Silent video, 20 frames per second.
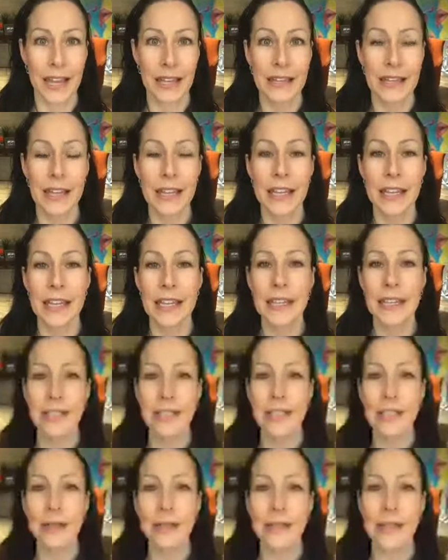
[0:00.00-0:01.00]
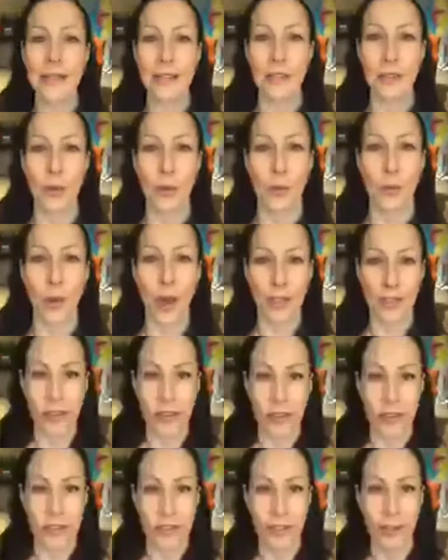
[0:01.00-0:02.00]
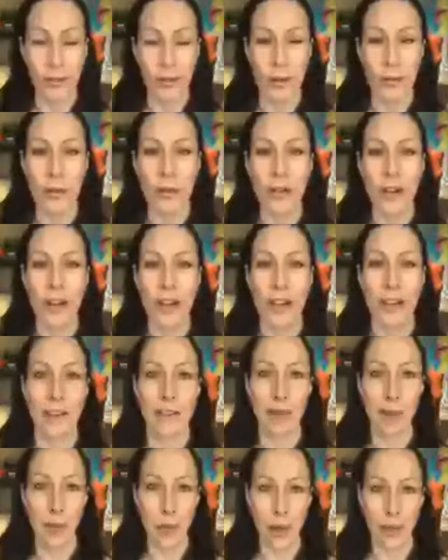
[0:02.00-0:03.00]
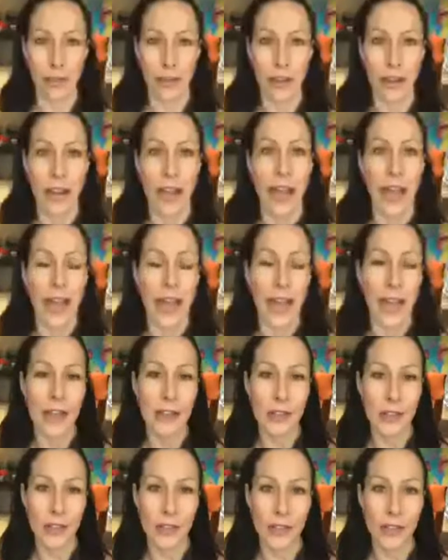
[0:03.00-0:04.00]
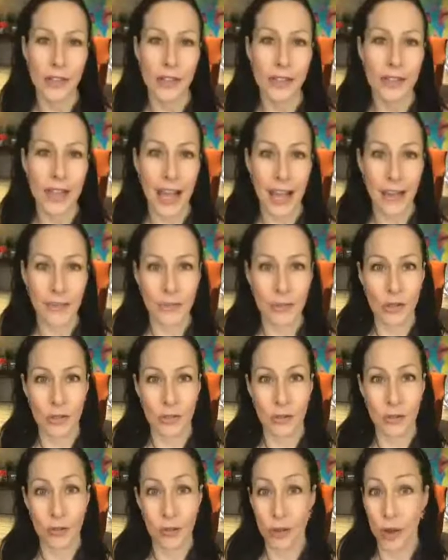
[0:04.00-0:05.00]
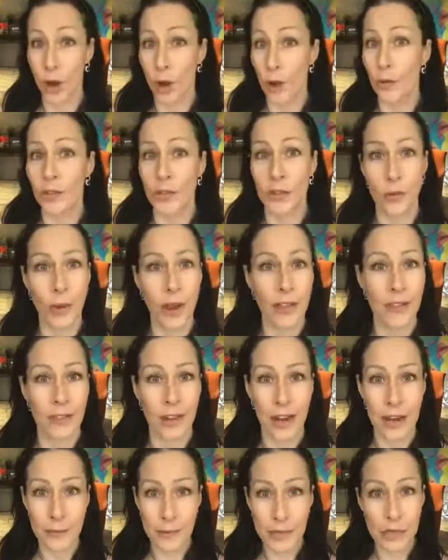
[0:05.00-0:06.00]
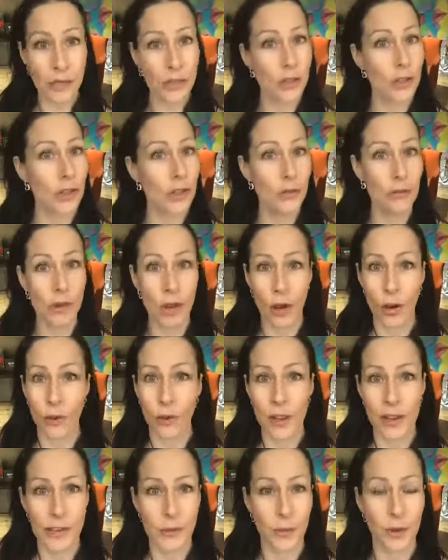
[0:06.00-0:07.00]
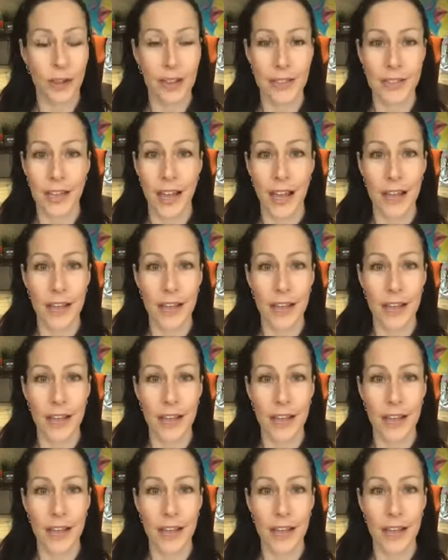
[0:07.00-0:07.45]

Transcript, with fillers: And he, he said it was like the weather. He said women are like the weather and you just have to go with the weather. I mean, you know as well as